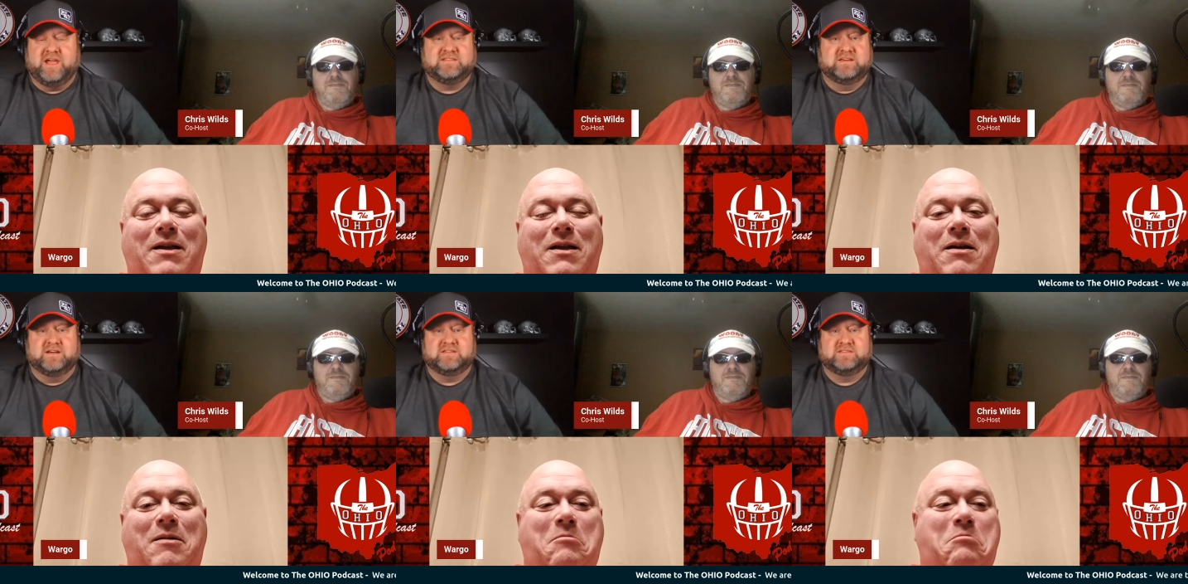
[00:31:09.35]

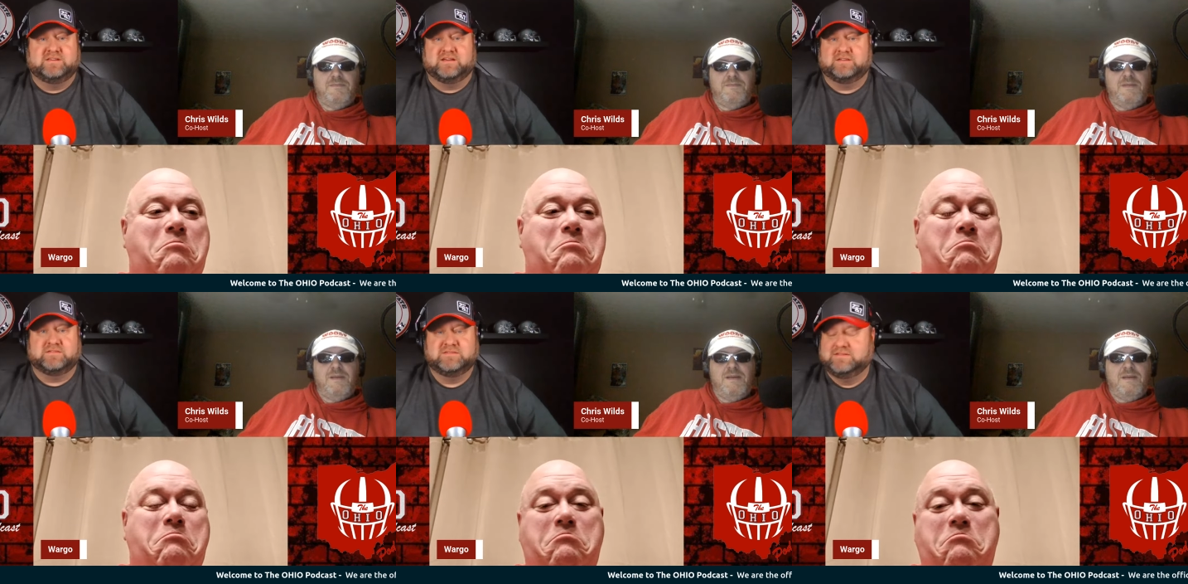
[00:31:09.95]
Speaker 1: like
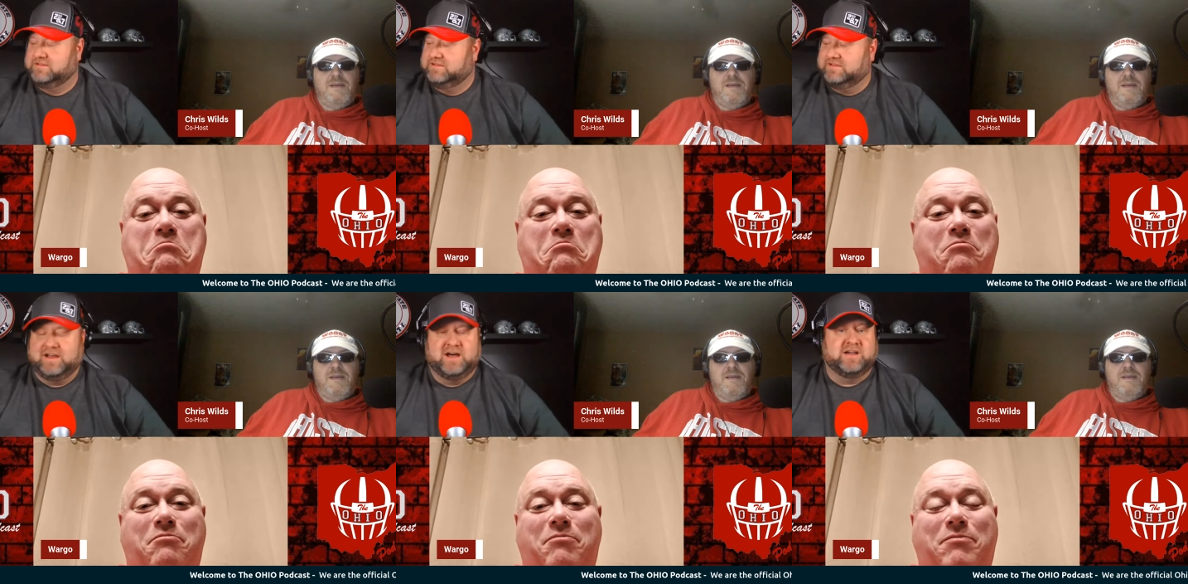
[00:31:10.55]
to
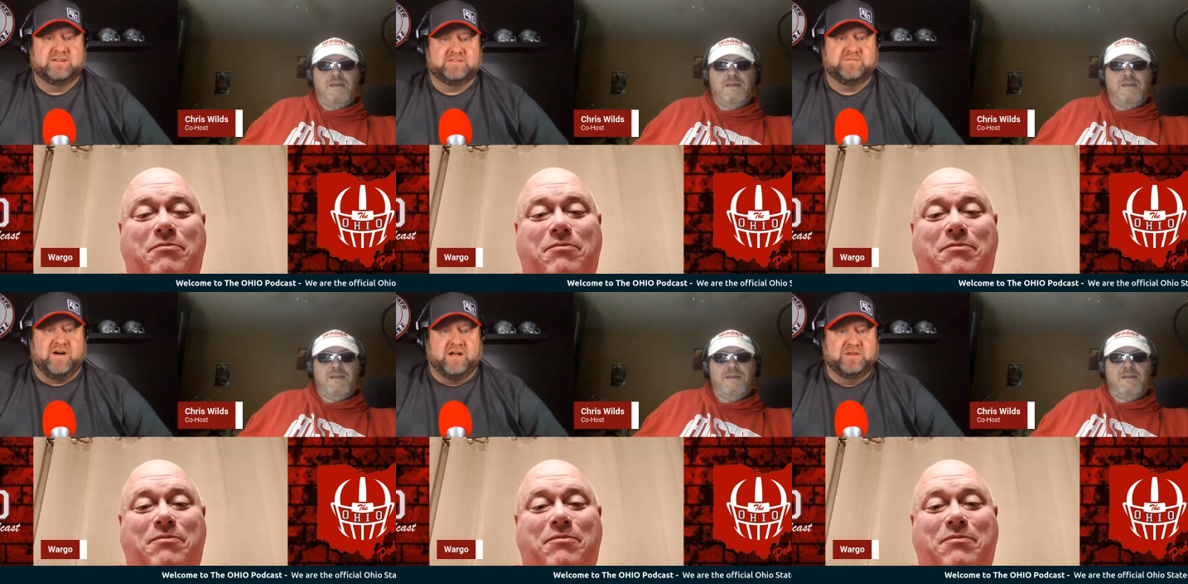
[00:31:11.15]

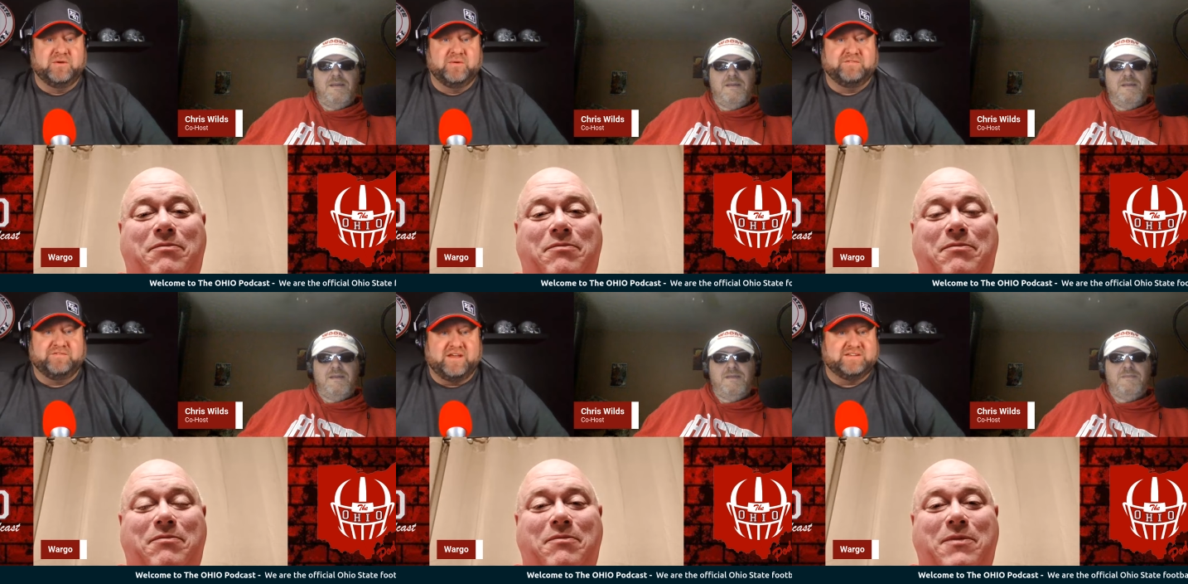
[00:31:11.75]
follow you
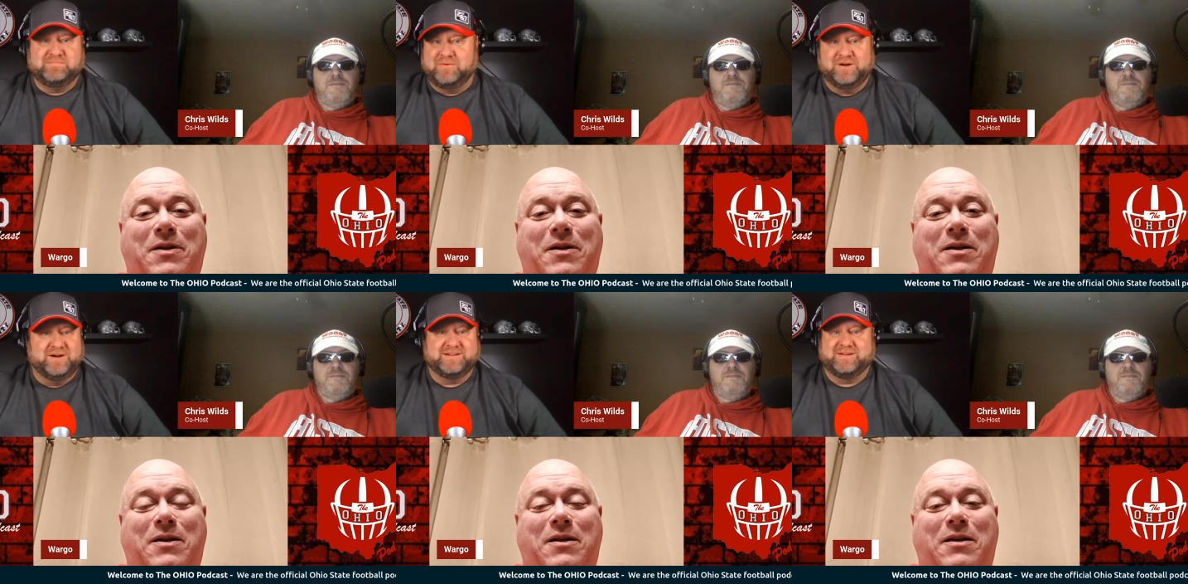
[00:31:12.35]
on
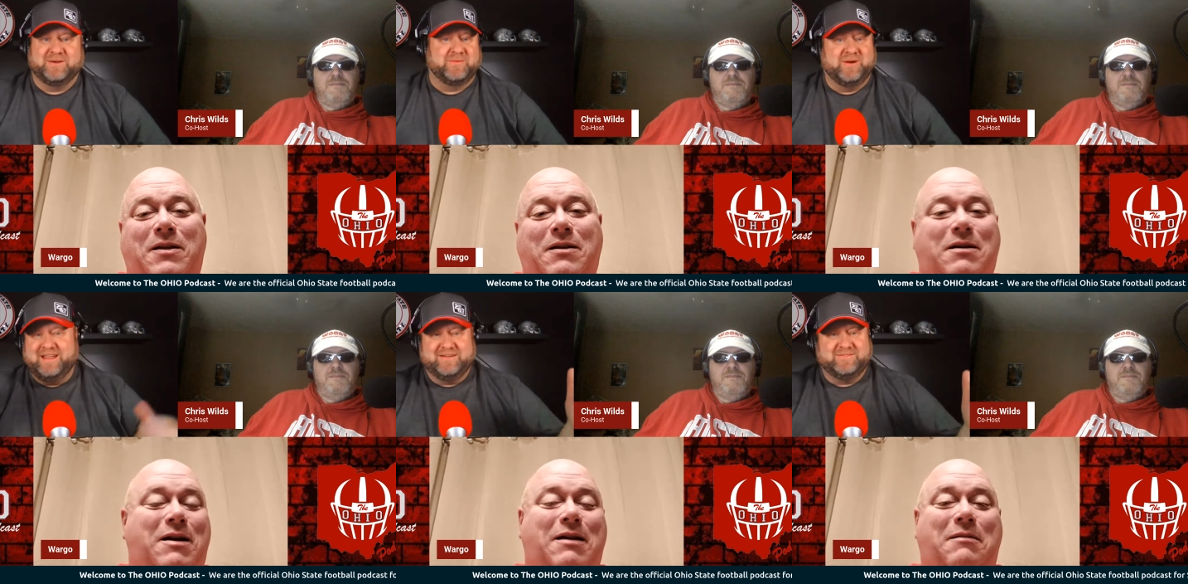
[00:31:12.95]
Facebook or
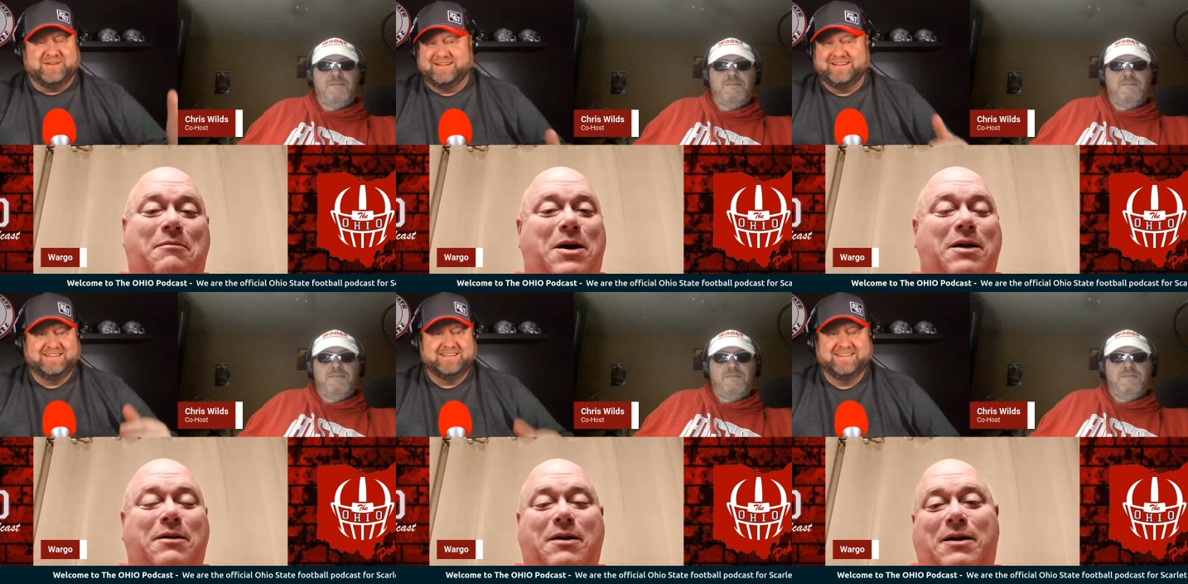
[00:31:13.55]

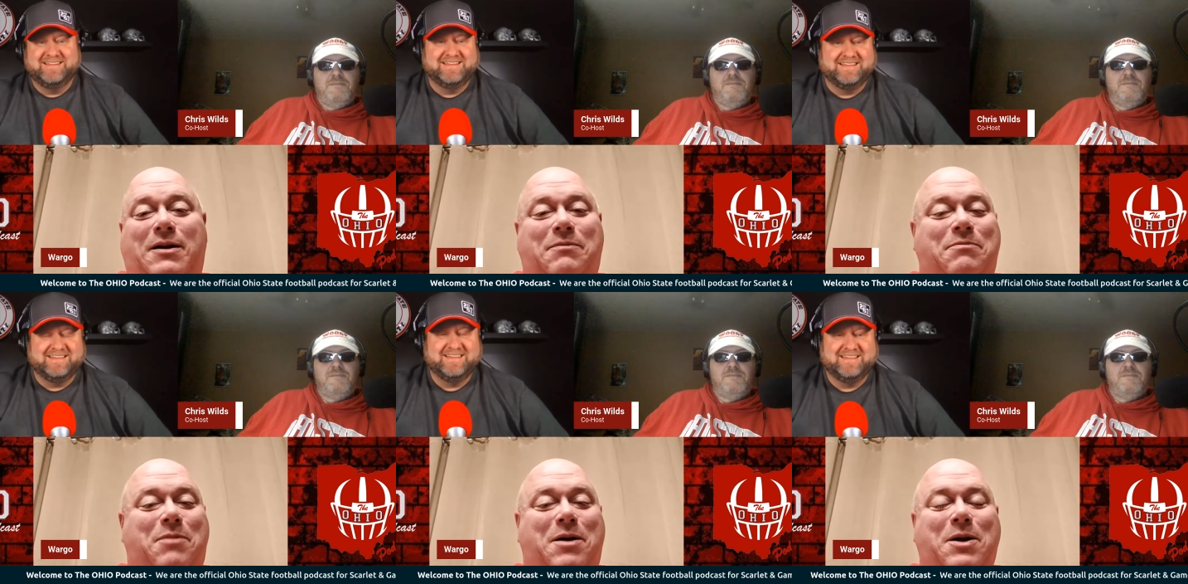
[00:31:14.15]
Speaker 2: whatever?
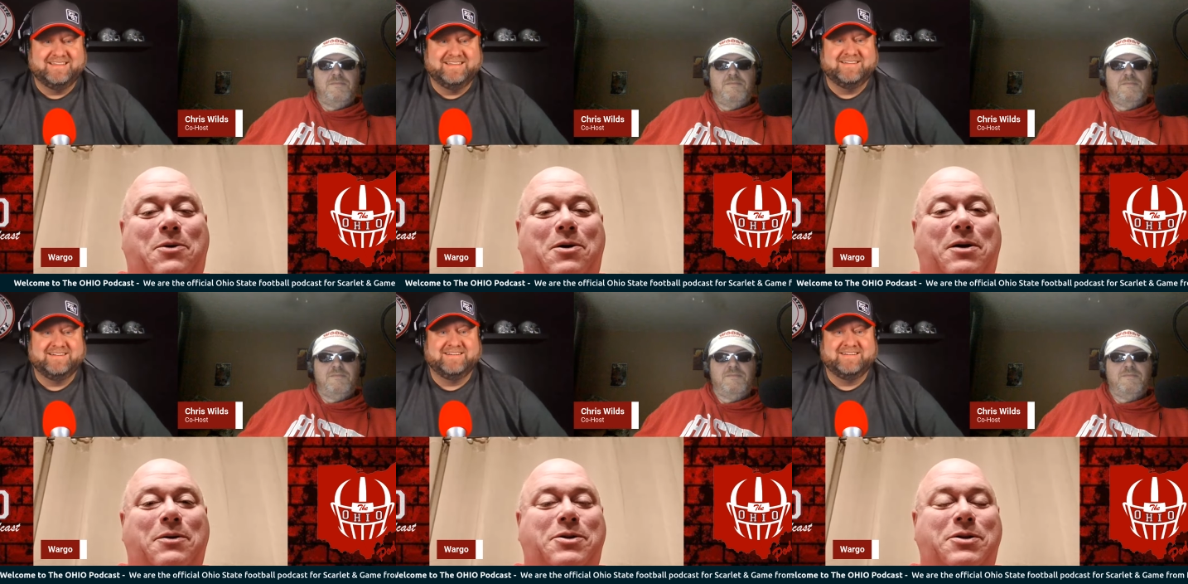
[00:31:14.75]
Mike
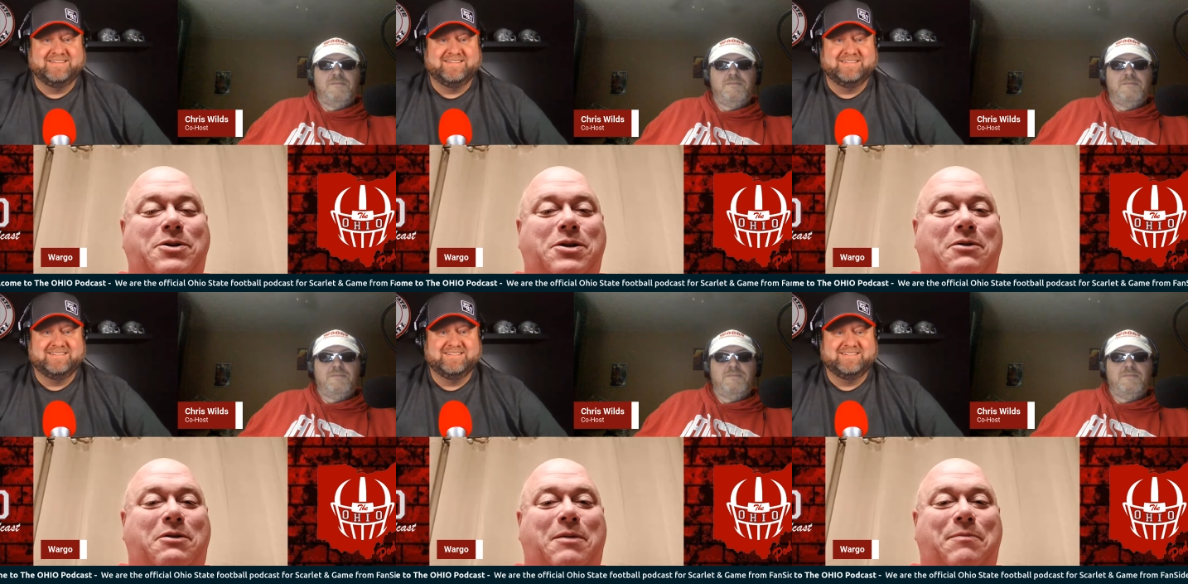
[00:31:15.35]
Wargo, it should
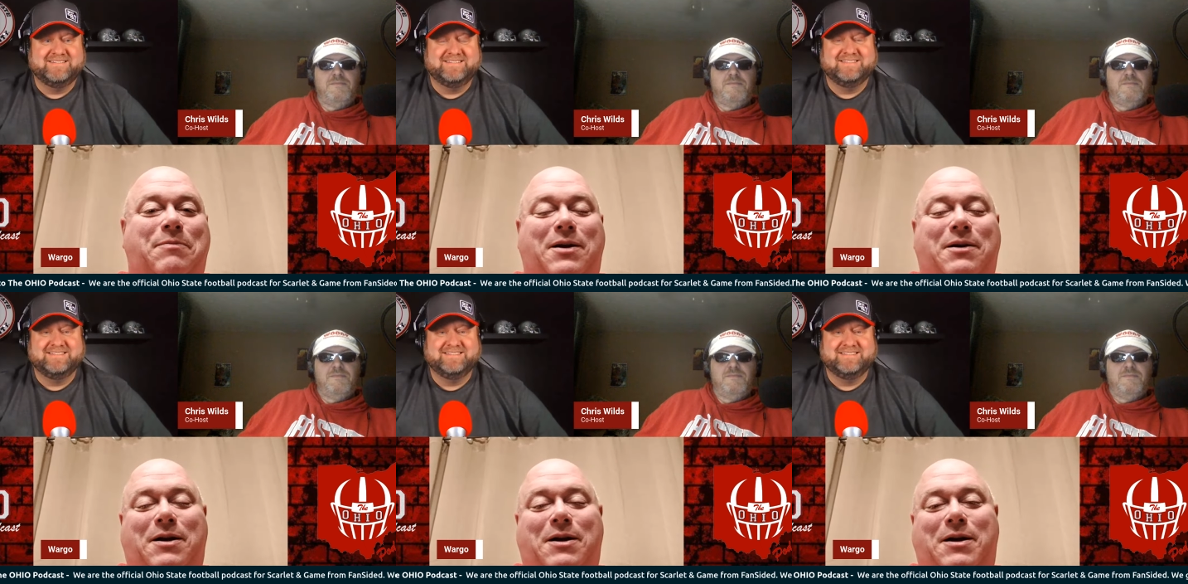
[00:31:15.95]
show up
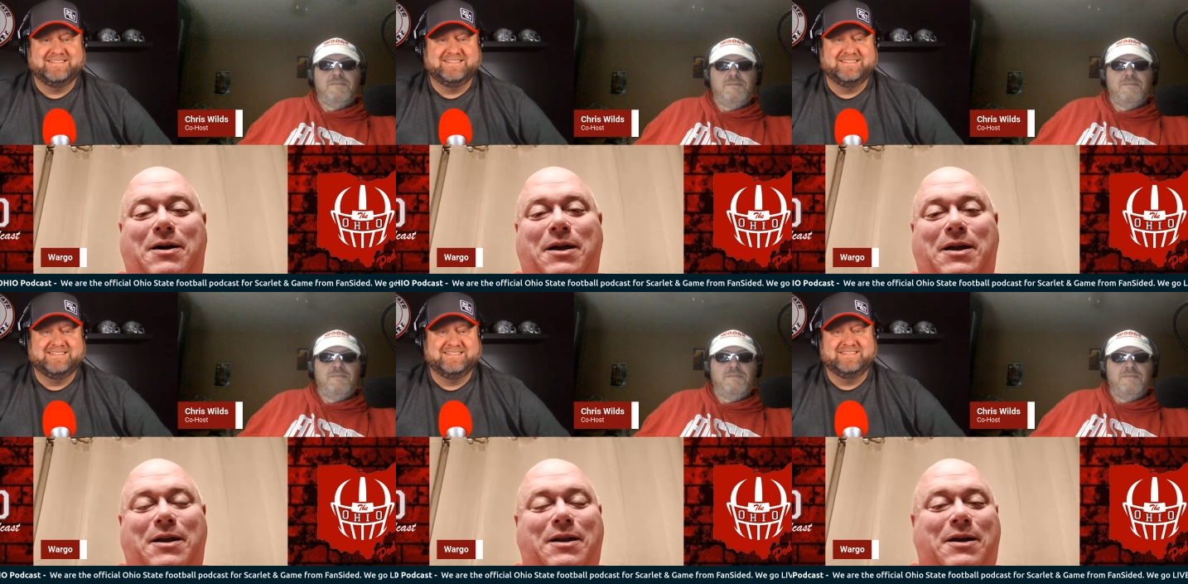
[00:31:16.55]
there.
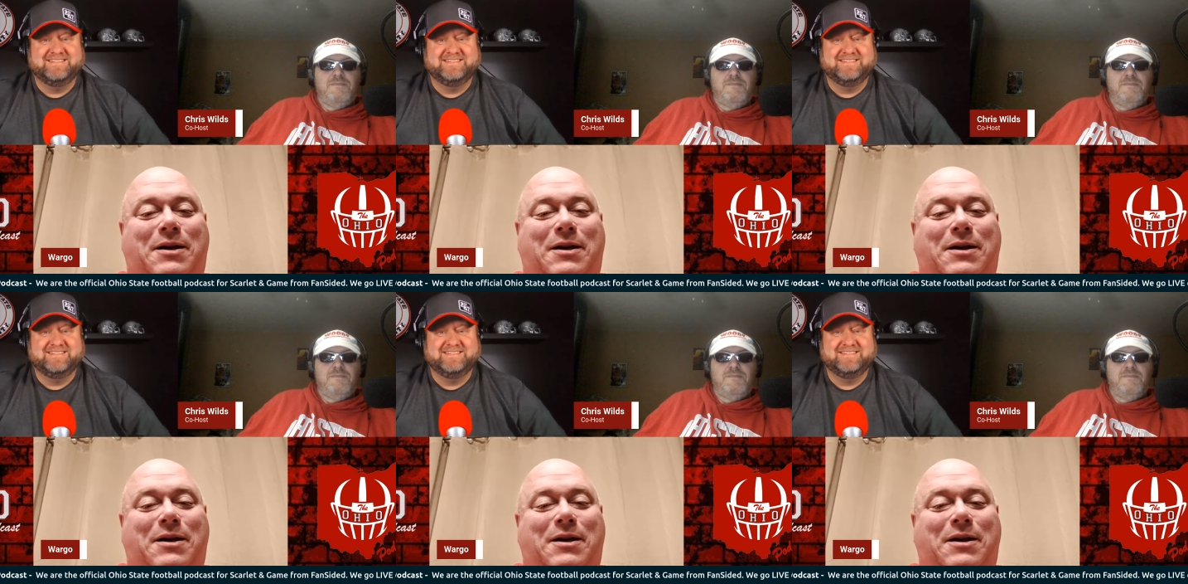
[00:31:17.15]
And